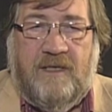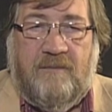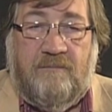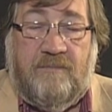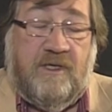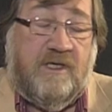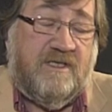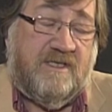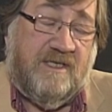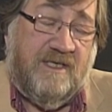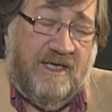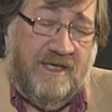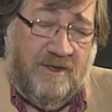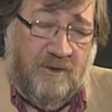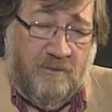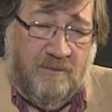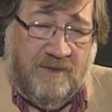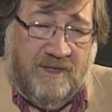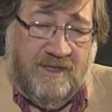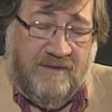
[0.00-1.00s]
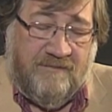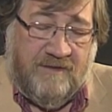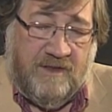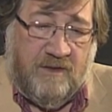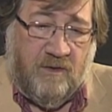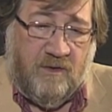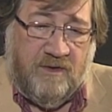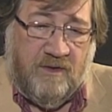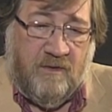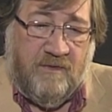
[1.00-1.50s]
Personally, I don't believe it,
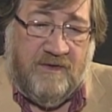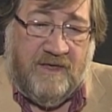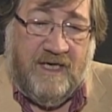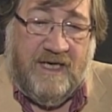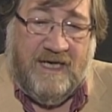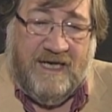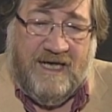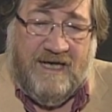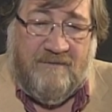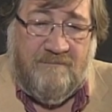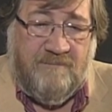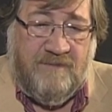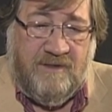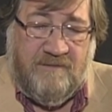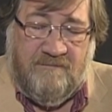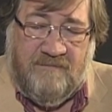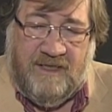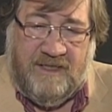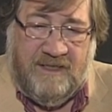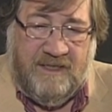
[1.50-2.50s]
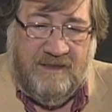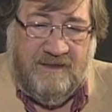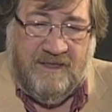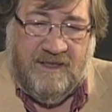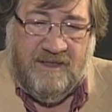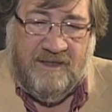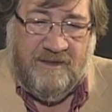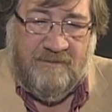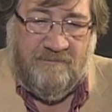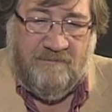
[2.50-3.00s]
although there have been many
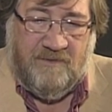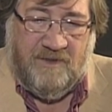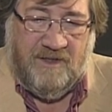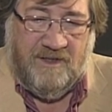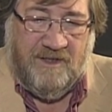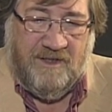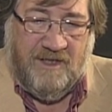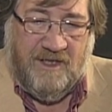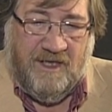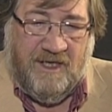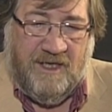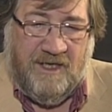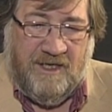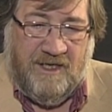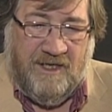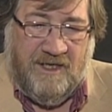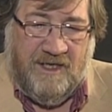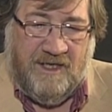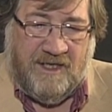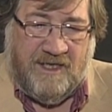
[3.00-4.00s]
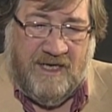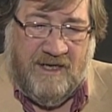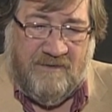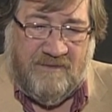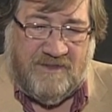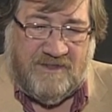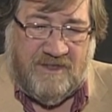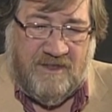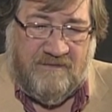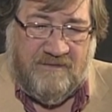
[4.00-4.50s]

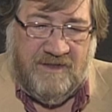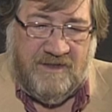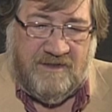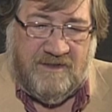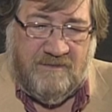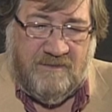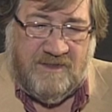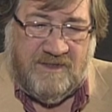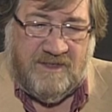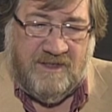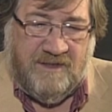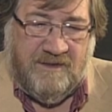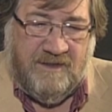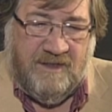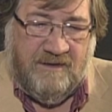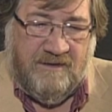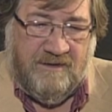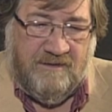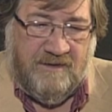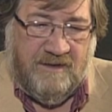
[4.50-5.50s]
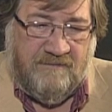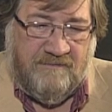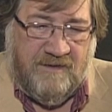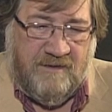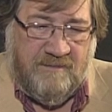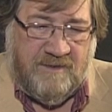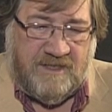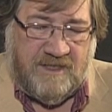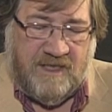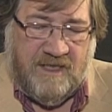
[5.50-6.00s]
accounts of it. There was a
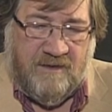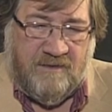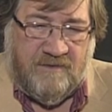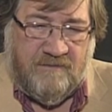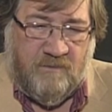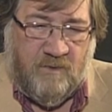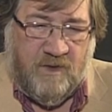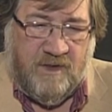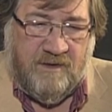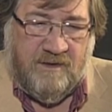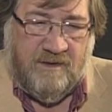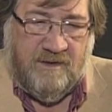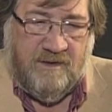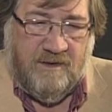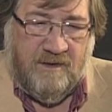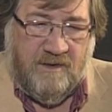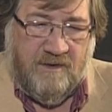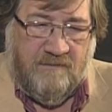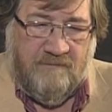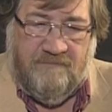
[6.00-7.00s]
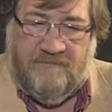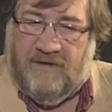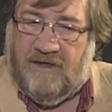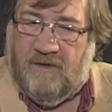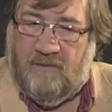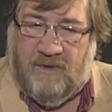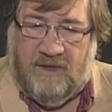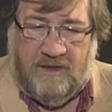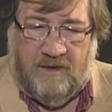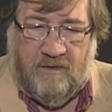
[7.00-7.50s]
famous account of one
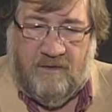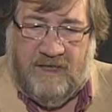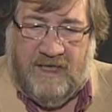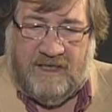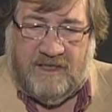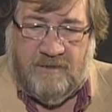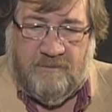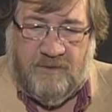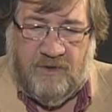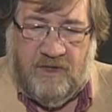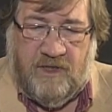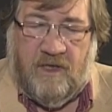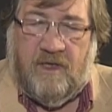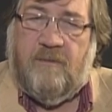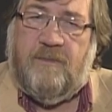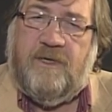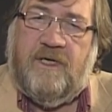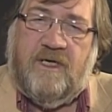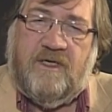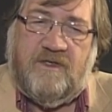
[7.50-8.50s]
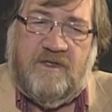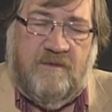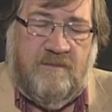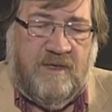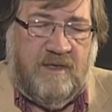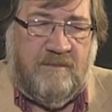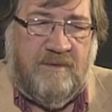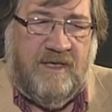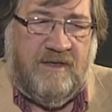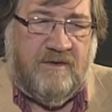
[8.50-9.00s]
very well-known actor putting on a production of
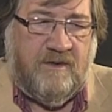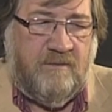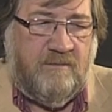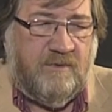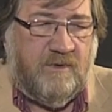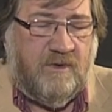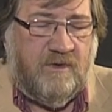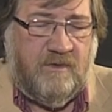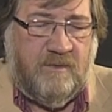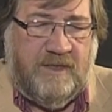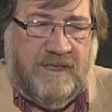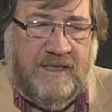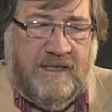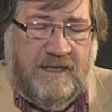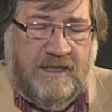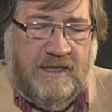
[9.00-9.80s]
Macbeth on Broadway,